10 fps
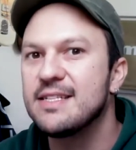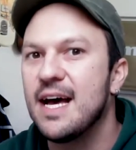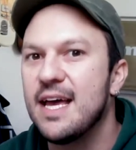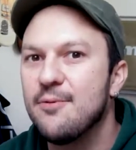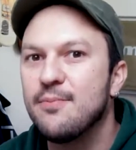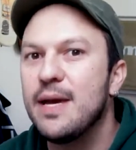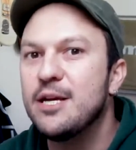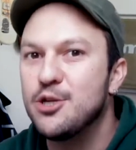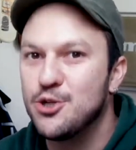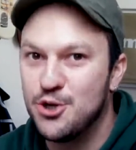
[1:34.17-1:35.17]
I am make
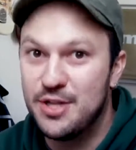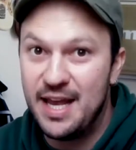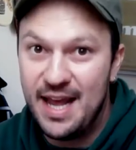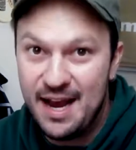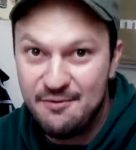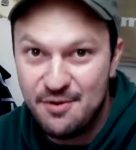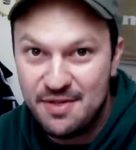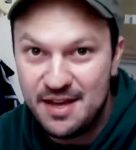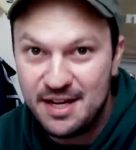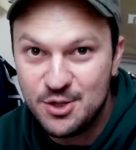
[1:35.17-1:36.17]
sure that
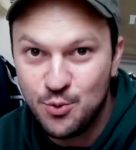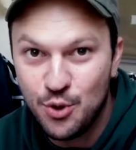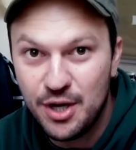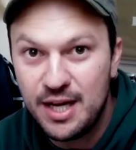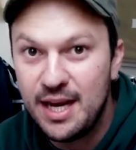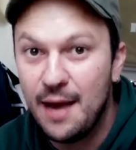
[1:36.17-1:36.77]
everything is working.